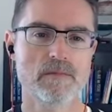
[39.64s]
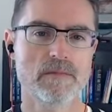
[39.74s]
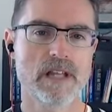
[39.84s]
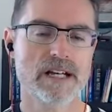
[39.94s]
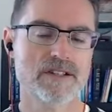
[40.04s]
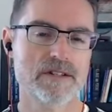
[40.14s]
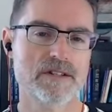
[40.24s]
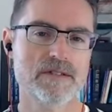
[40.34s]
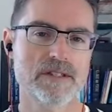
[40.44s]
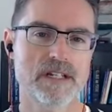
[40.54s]

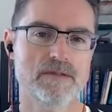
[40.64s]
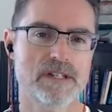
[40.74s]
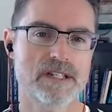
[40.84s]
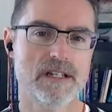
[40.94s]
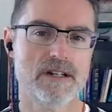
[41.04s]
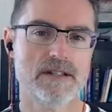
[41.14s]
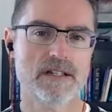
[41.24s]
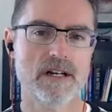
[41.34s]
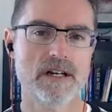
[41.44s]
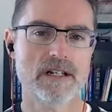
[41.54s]
lectures in recent years
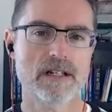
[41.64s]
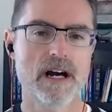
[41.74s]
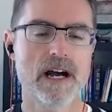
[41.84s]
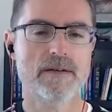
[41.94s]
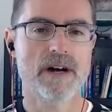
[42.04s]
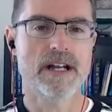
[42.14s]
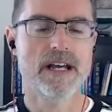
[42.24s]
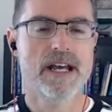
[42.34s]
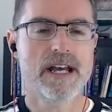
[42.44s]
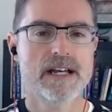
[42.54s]
on Chiron.
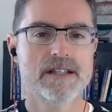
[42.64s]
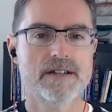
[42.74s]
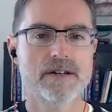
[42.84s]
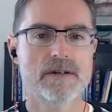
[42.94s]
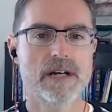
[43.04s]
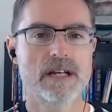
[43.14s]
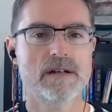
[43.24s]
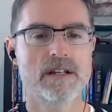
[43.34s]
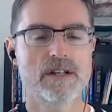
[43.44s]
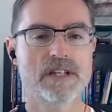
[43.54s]
And so,
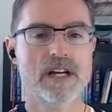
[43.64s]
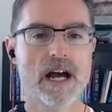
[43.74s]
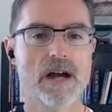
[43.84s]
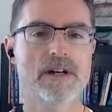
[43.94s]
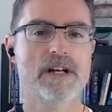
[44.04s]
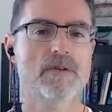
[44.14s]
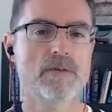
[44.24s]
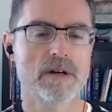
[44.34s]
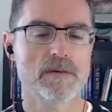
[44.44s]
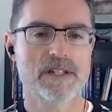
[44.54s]
and using Chiron in
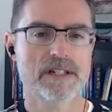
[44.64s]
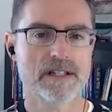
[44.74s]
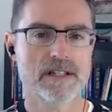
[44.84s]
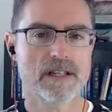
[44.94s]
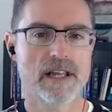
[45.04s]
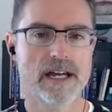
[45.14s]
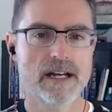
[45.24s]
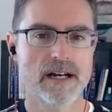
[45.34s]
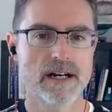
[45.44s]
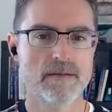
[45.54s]
career, which isn't
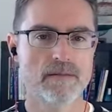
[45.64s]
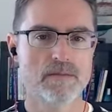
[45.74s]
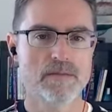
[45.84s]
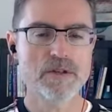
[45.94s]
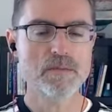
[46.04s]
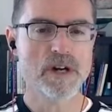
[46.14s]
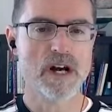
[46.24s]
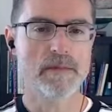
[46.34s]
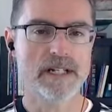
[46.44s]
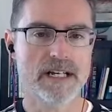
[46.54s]
like a super
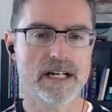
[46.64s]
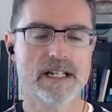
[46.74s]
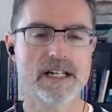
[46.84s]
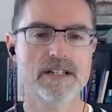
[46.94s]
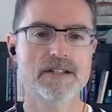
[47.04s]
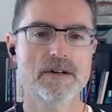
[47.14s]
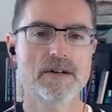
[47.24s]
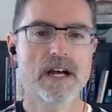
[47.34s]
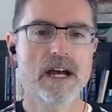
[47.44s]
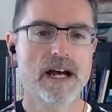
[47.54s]
common technique. So
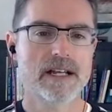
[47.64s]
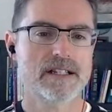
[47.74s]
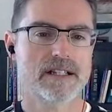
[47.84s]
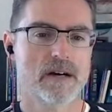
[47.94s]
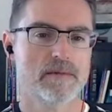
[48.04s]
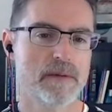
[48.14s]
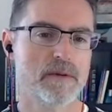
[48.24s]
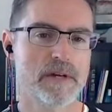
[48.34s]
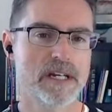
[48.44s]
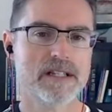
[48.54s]
I just thought maybe
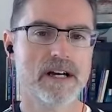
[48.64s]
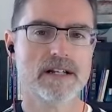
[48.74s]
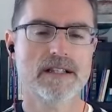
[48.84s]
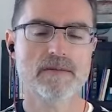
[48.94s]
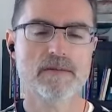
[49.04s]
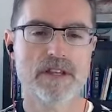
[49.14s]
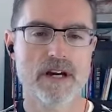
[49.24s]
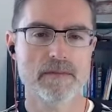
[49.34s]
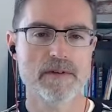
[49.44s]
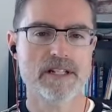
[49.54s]
we could talk with
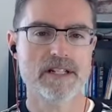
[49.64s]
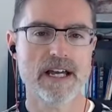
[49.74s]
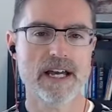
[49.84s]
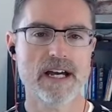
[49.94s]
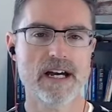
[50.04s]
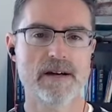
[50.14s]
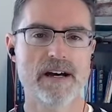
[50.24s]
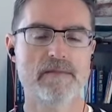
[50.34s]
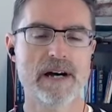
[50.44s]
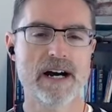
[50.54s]
Aubrie today
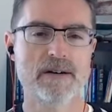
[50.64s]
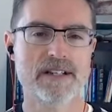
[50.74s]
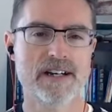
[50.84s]
about